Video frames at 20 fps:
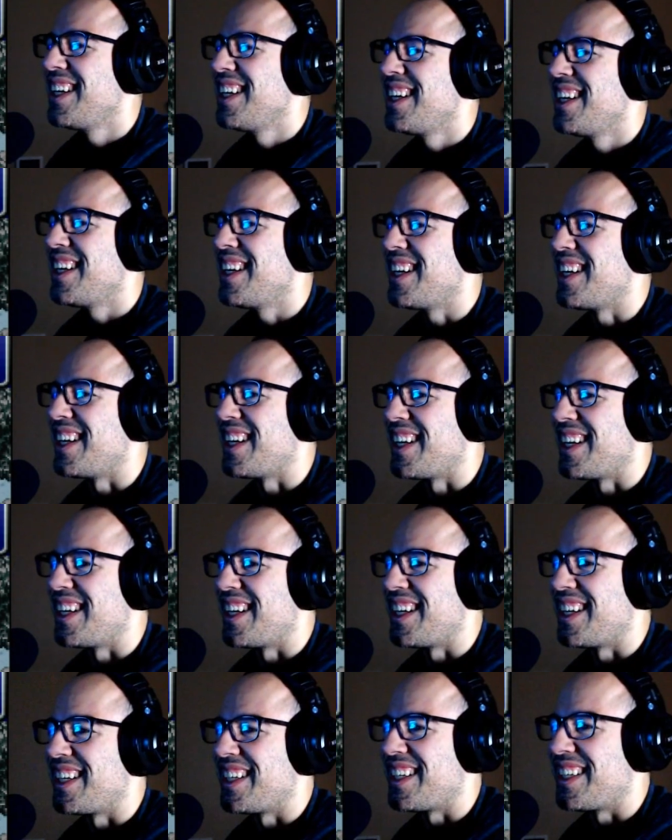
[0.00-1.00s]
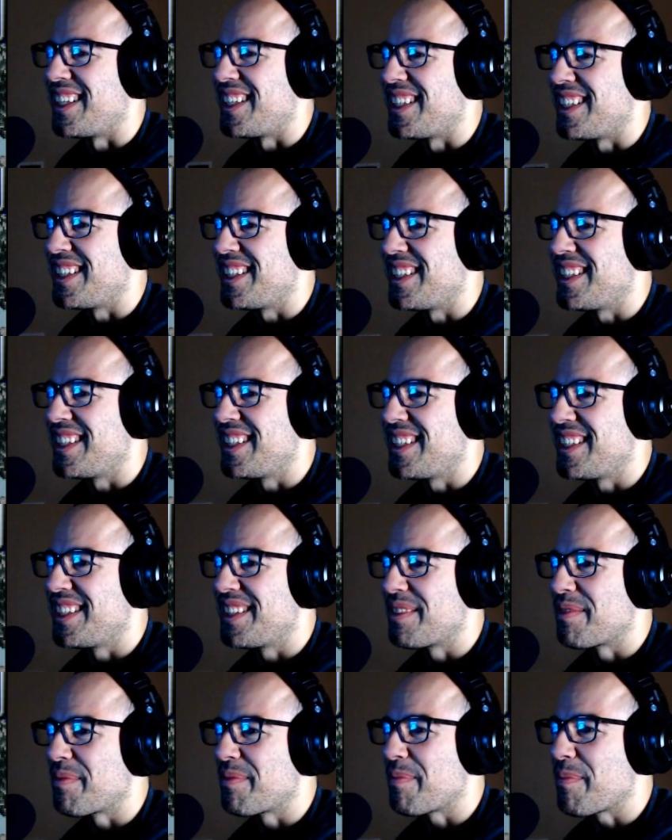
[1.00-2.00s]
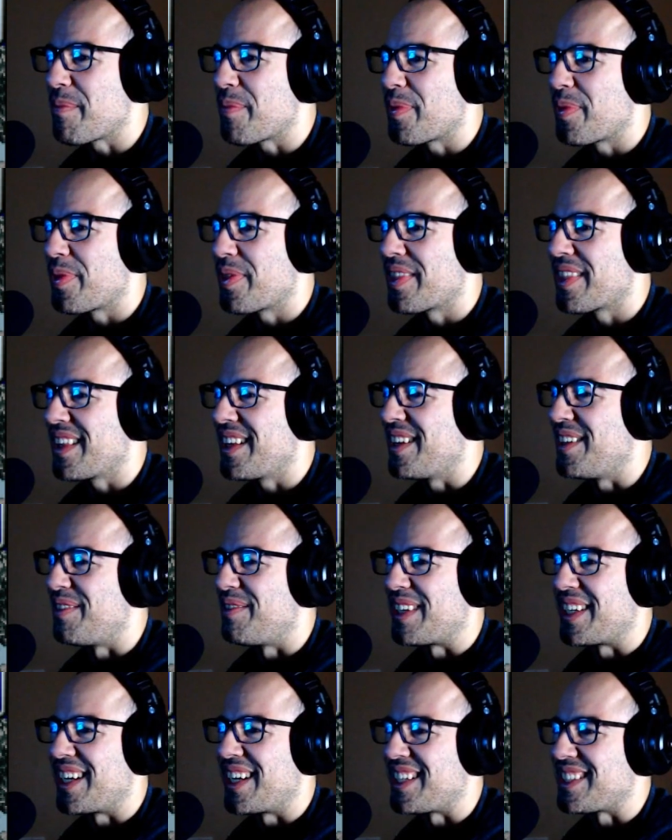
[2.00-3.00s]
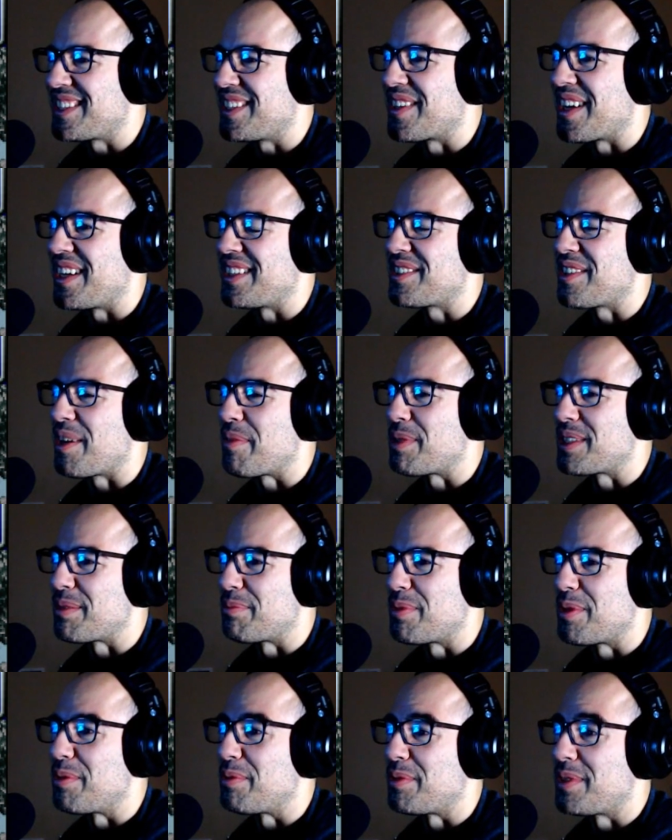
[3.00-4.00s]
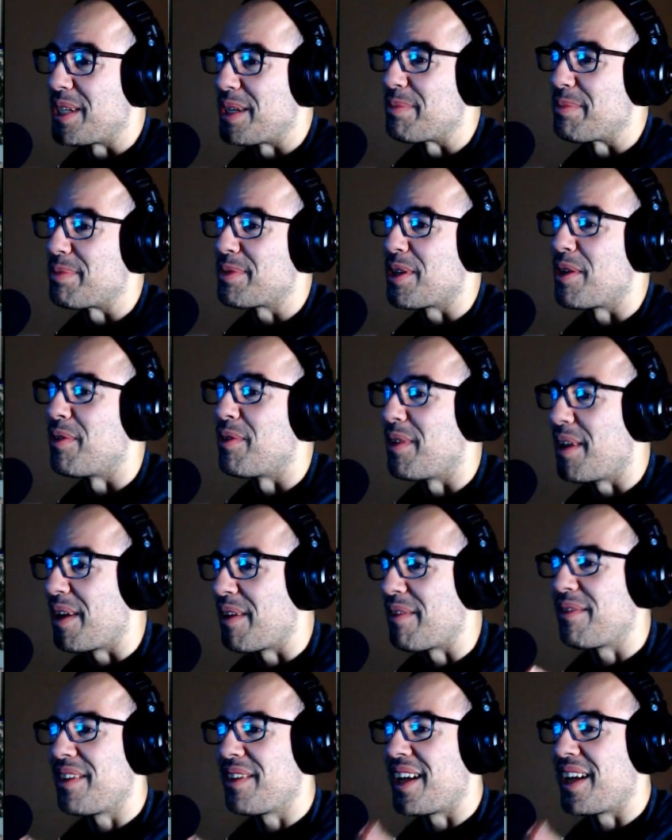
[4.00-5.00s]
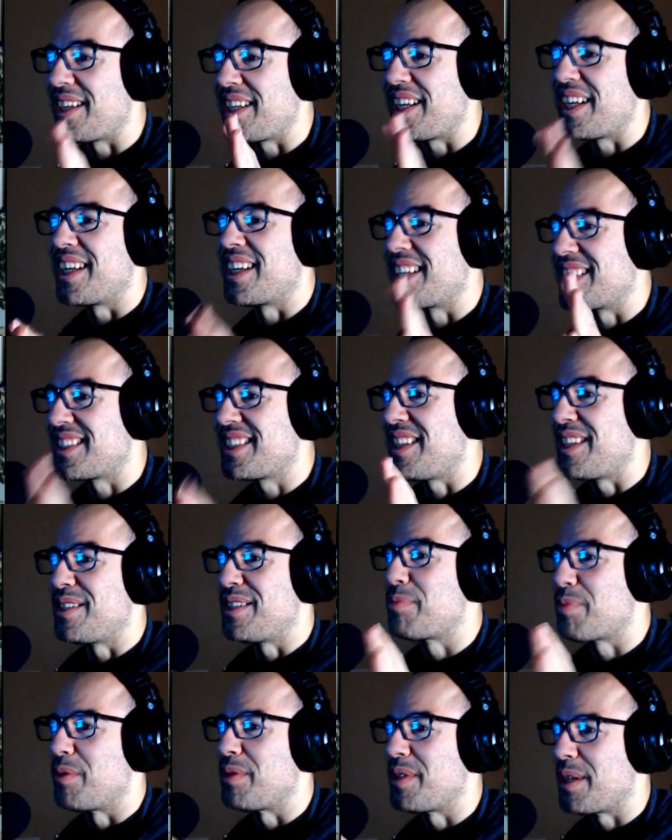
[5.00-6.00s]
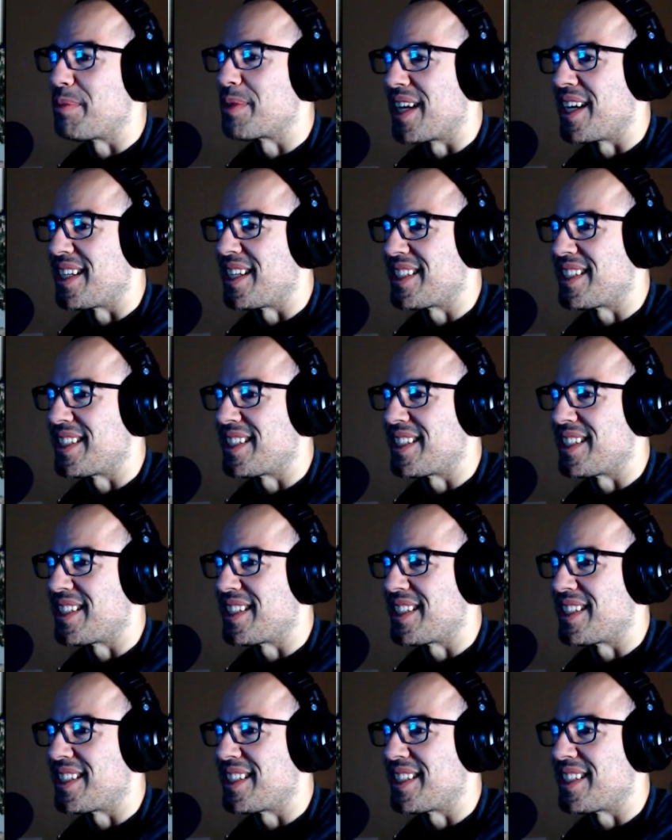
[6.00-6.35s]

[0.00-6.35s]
Oh, my gosh. Okay, so I missed some pro tips. Oh, I need to see these pro tips, guys.